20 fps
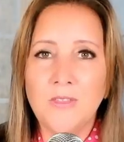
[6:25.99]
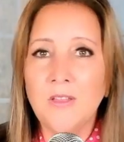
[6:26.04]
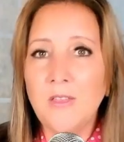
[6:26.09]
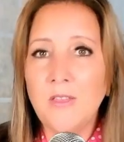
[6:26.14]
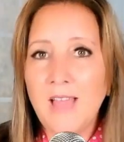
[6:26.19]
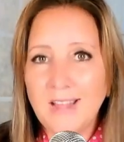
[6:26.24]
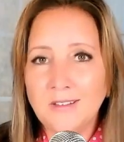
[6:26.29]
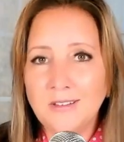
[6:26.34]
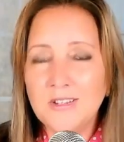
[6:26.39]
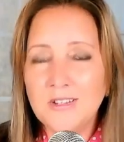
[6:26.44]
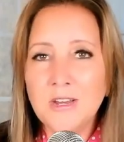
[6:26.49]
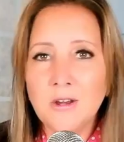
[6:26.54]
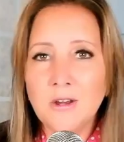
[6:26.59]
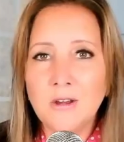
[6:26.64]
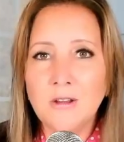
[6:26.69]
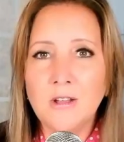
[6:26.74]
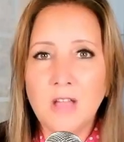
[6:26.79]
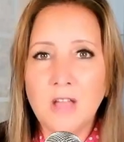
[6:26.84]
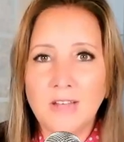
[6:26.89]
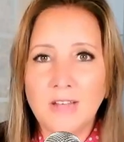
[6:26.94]
The last
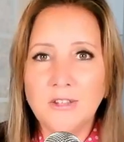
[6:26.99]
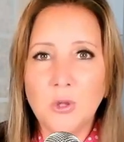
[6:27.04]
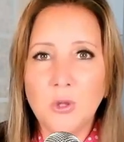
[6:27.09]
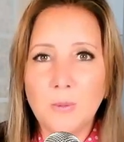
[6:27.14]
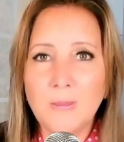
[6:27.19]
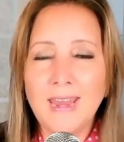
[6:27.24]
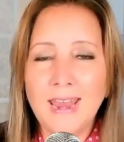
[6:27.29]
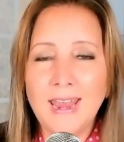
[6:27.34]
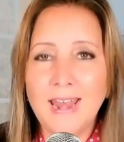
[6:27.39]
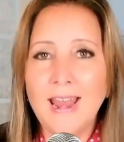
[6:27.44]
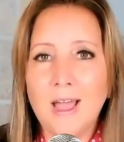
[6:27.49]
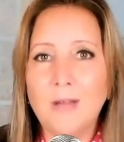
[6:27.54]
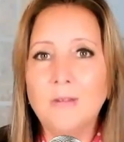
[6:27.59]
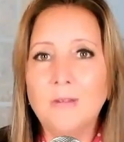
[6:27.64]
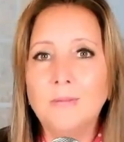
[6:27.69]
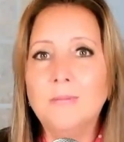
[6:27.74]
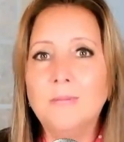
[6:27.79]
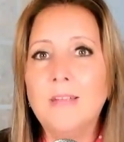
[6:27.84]
year God told me get out.